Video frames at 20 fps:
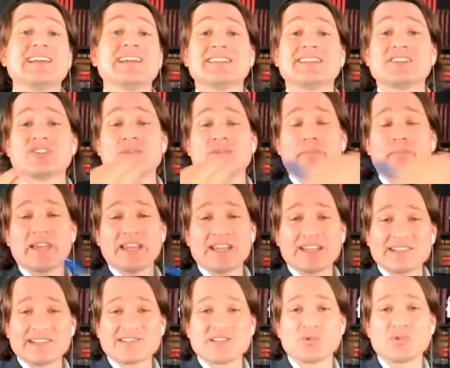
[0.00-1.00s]
that Japan
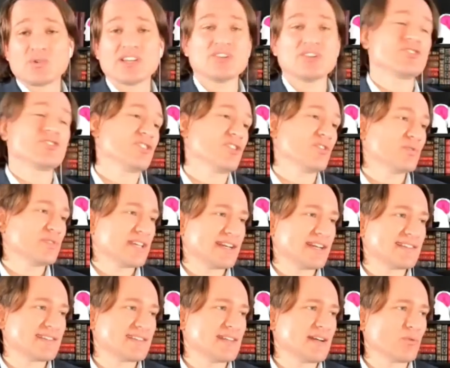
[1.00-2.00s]
has already shown that
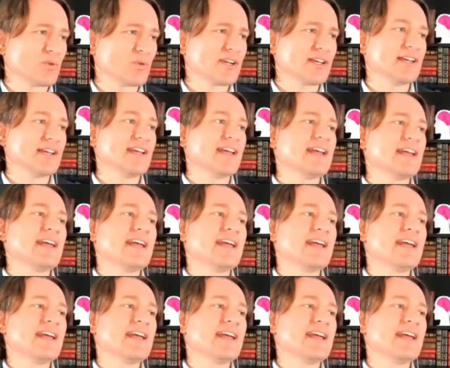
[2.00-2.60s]
it's not working.